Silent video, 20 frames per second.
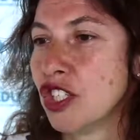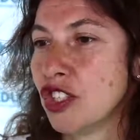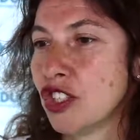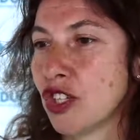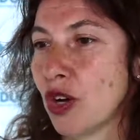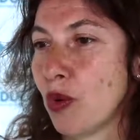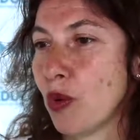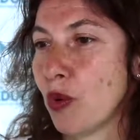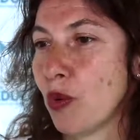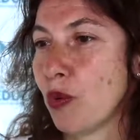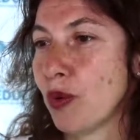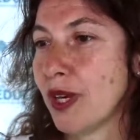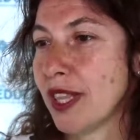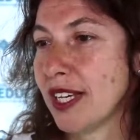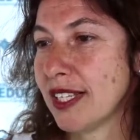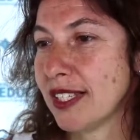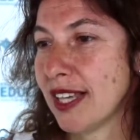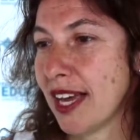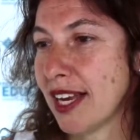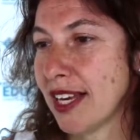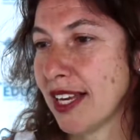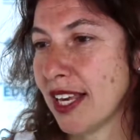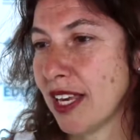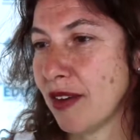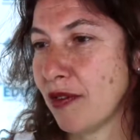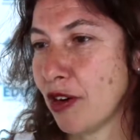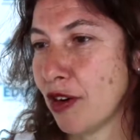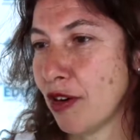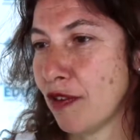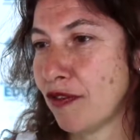So we designed
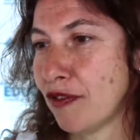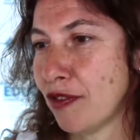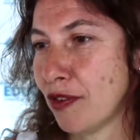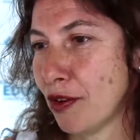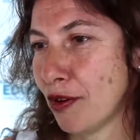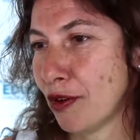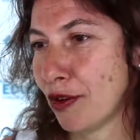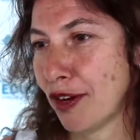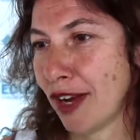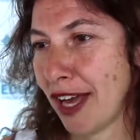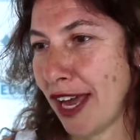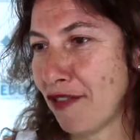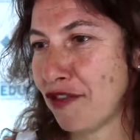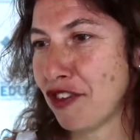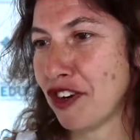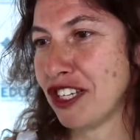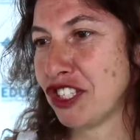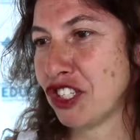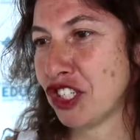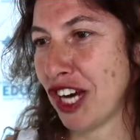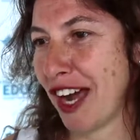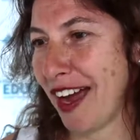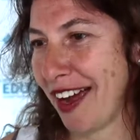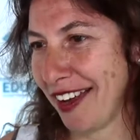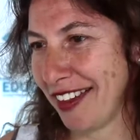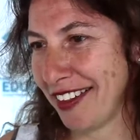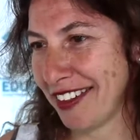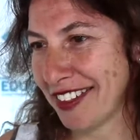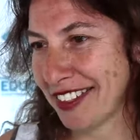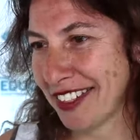Kibo for every
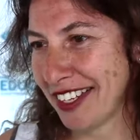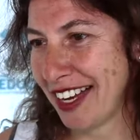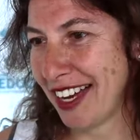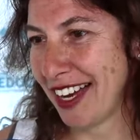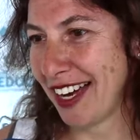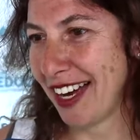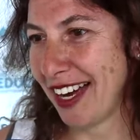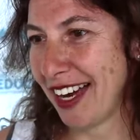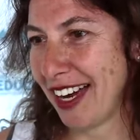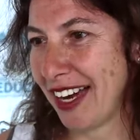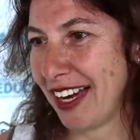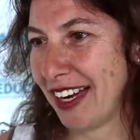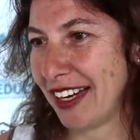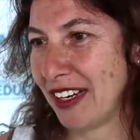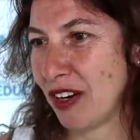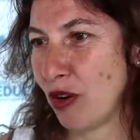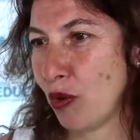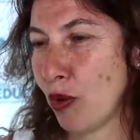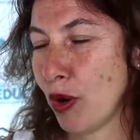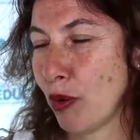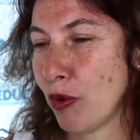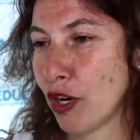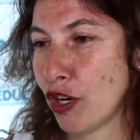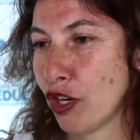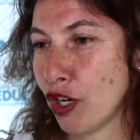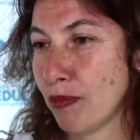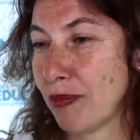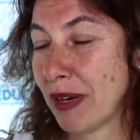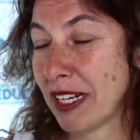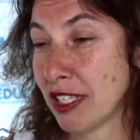child, and we were
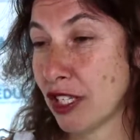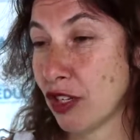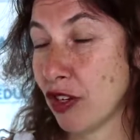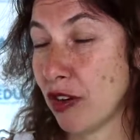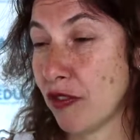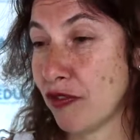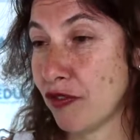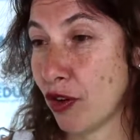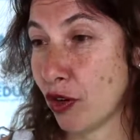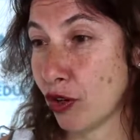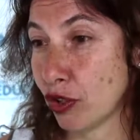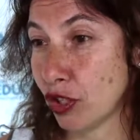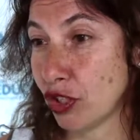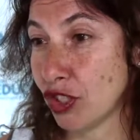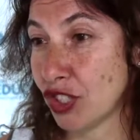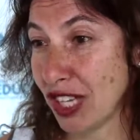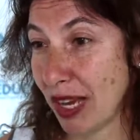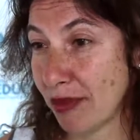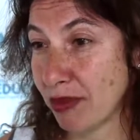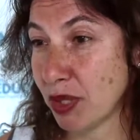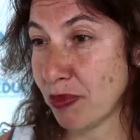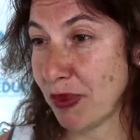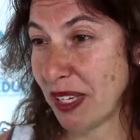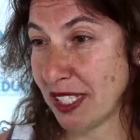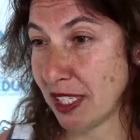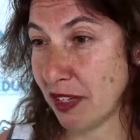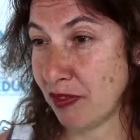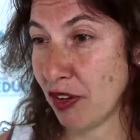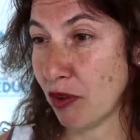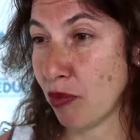not particularly focused on some
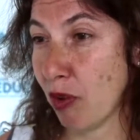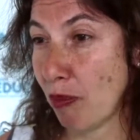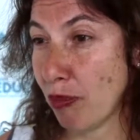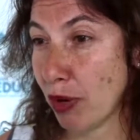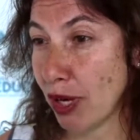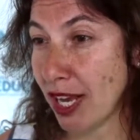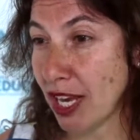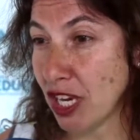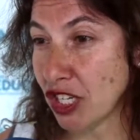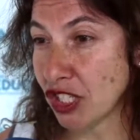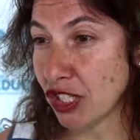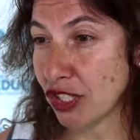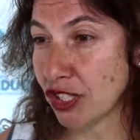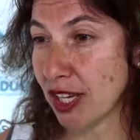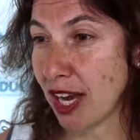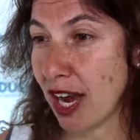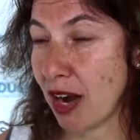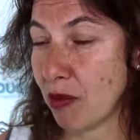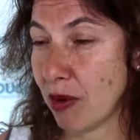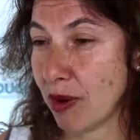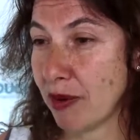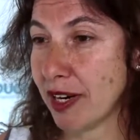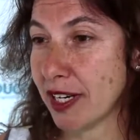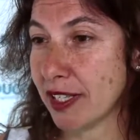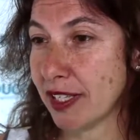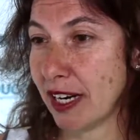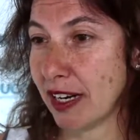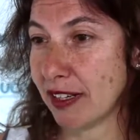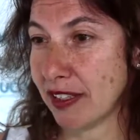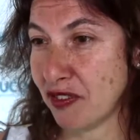specific populations.
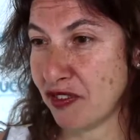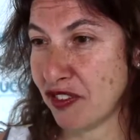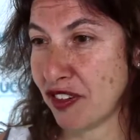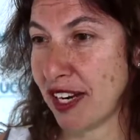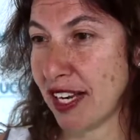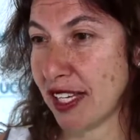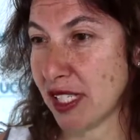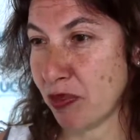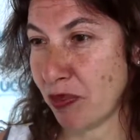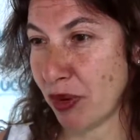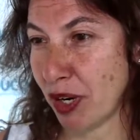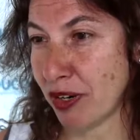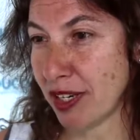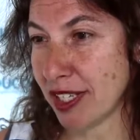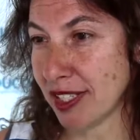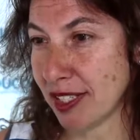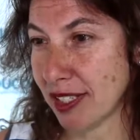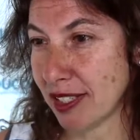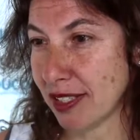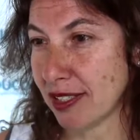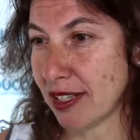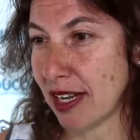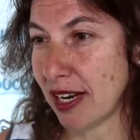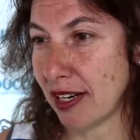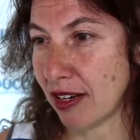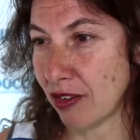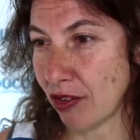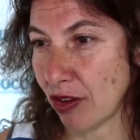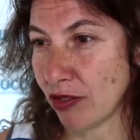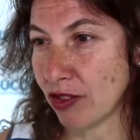However, there are different experiences
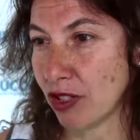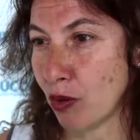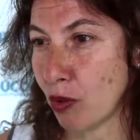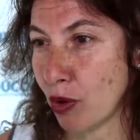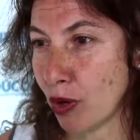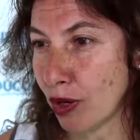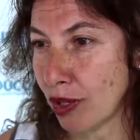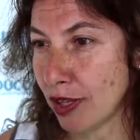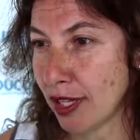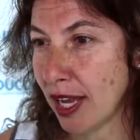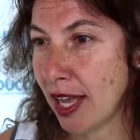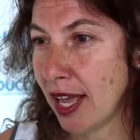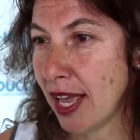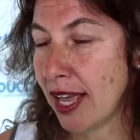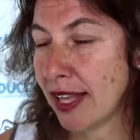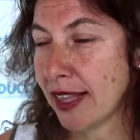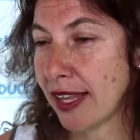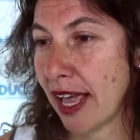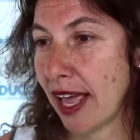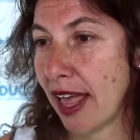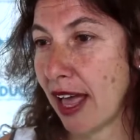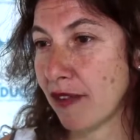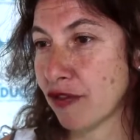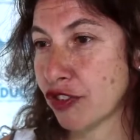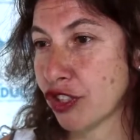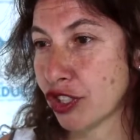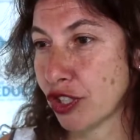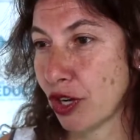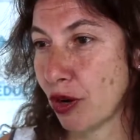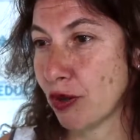done around the world that have
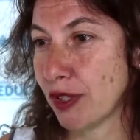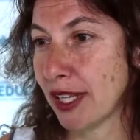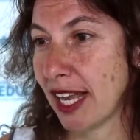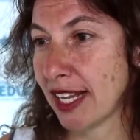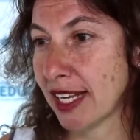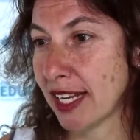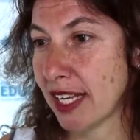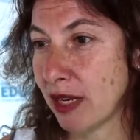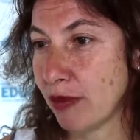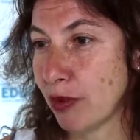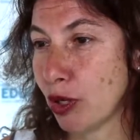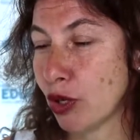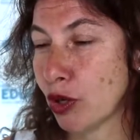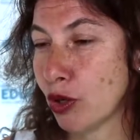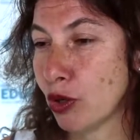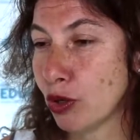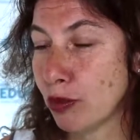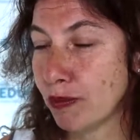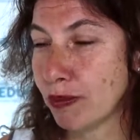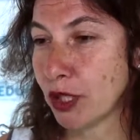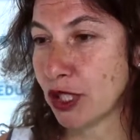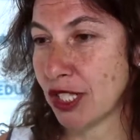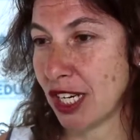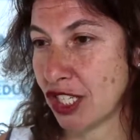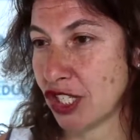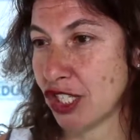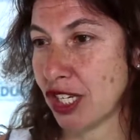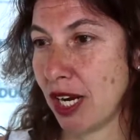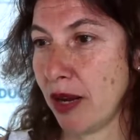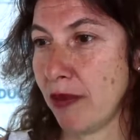shown that Kibo could
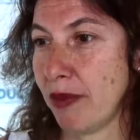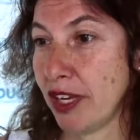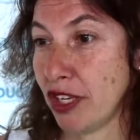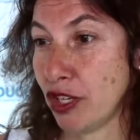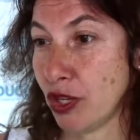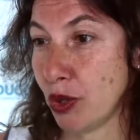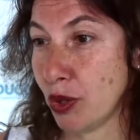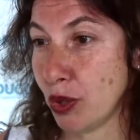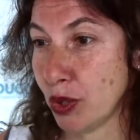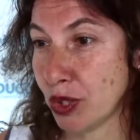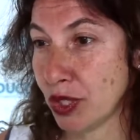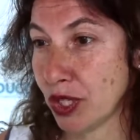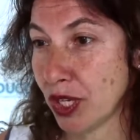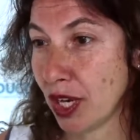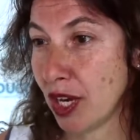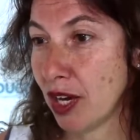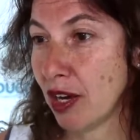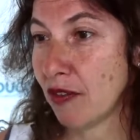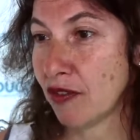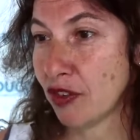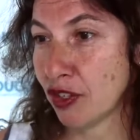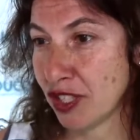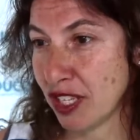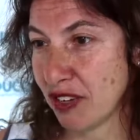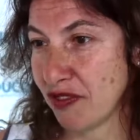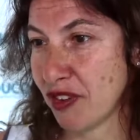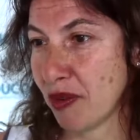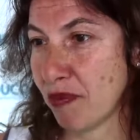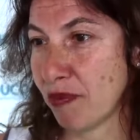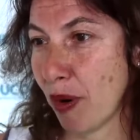potentially be used for
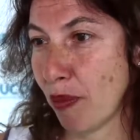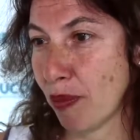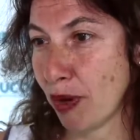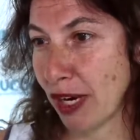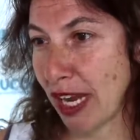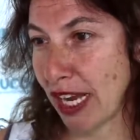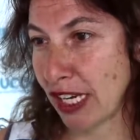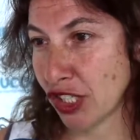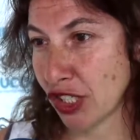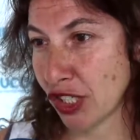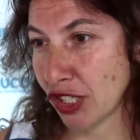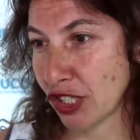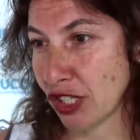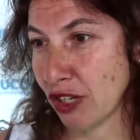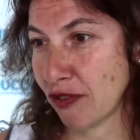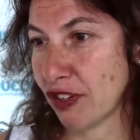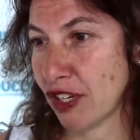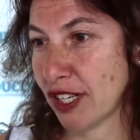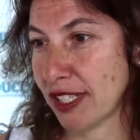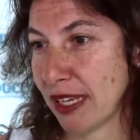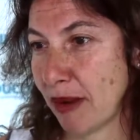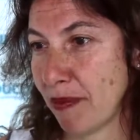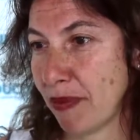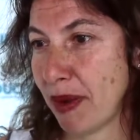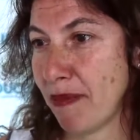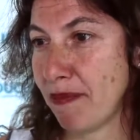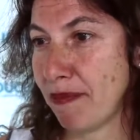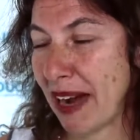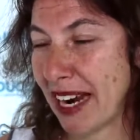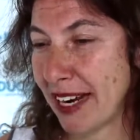different populations. So for
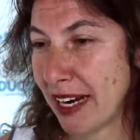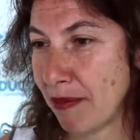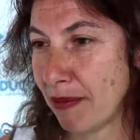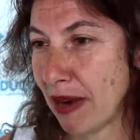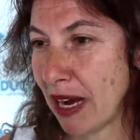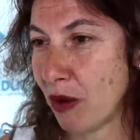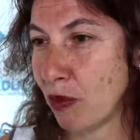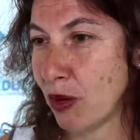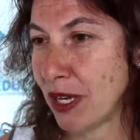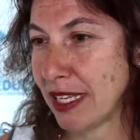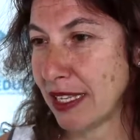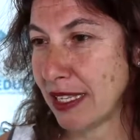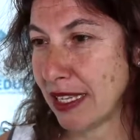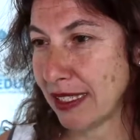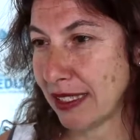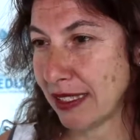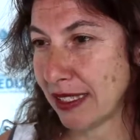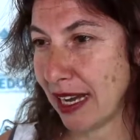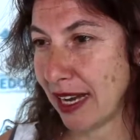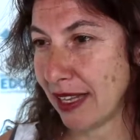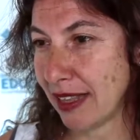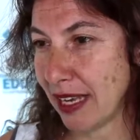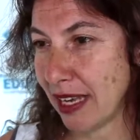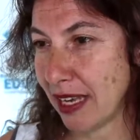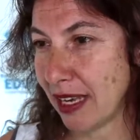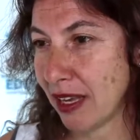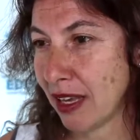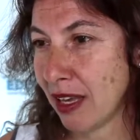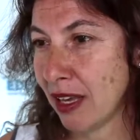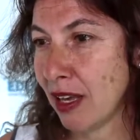example, in Panama, we did a
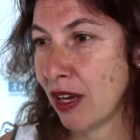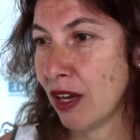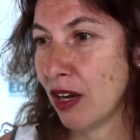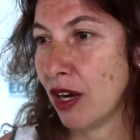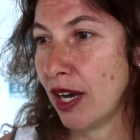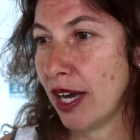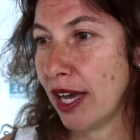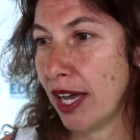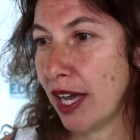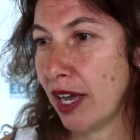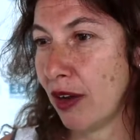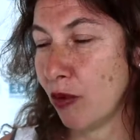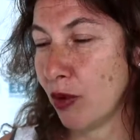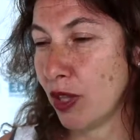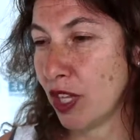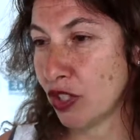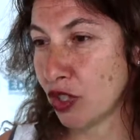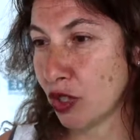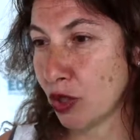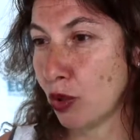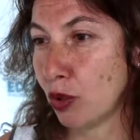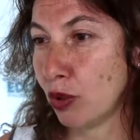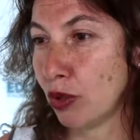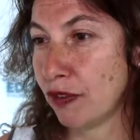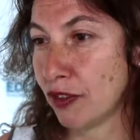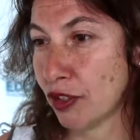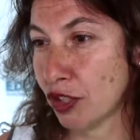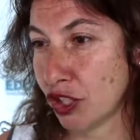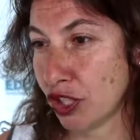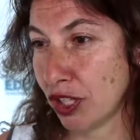study uh, with a
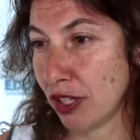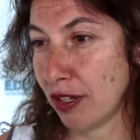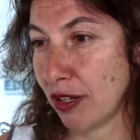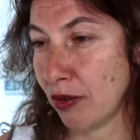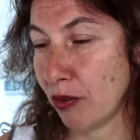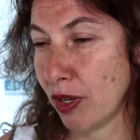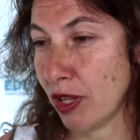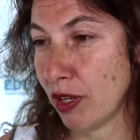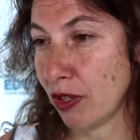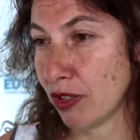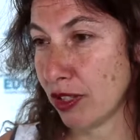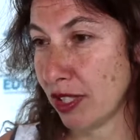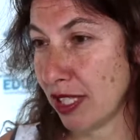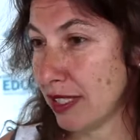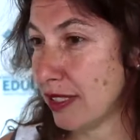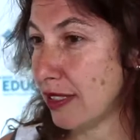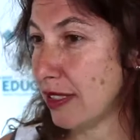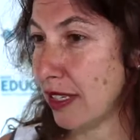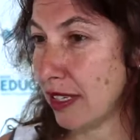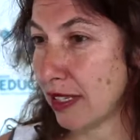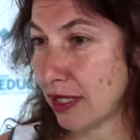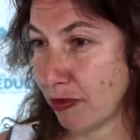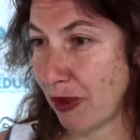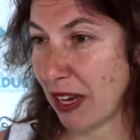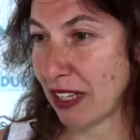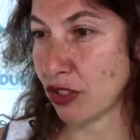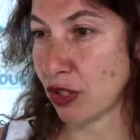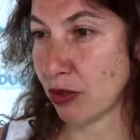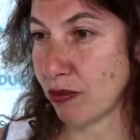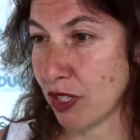school for children with autistic
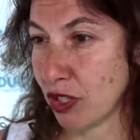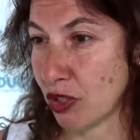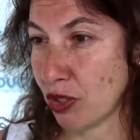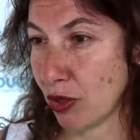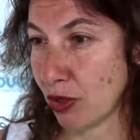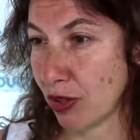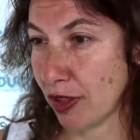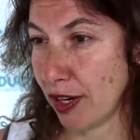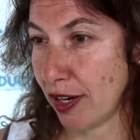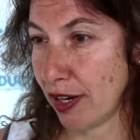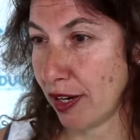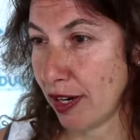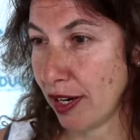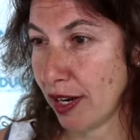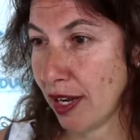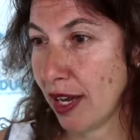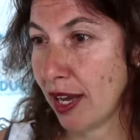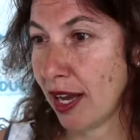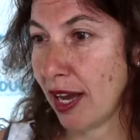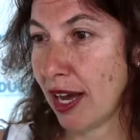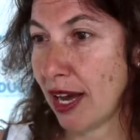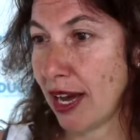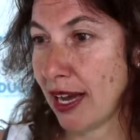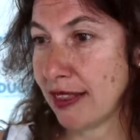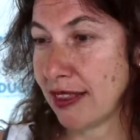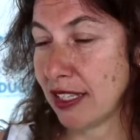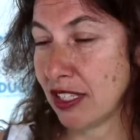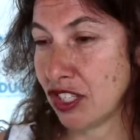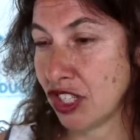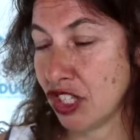spectrum disorder
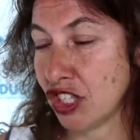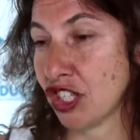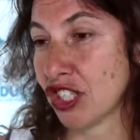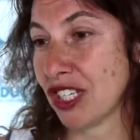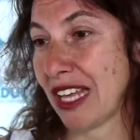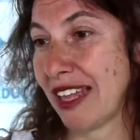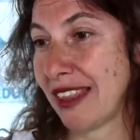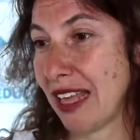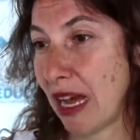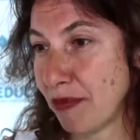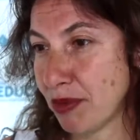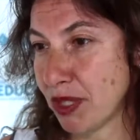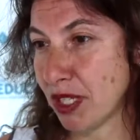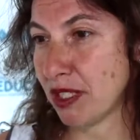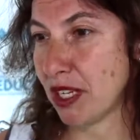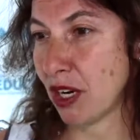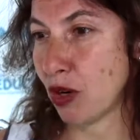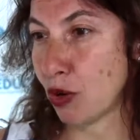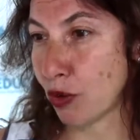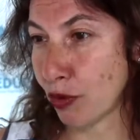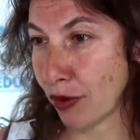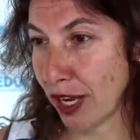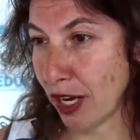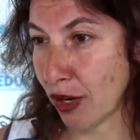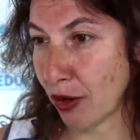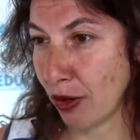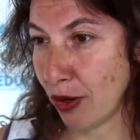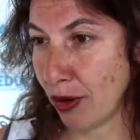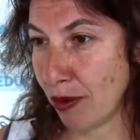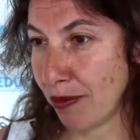and the teachers adapted the
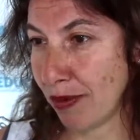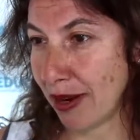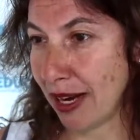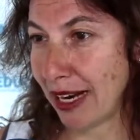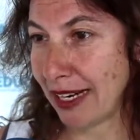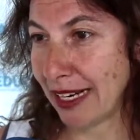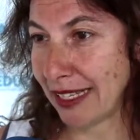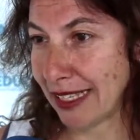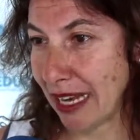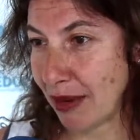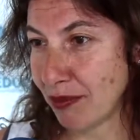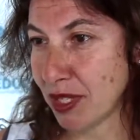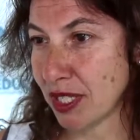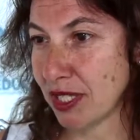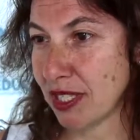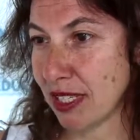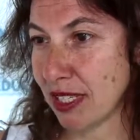curriculum and adapted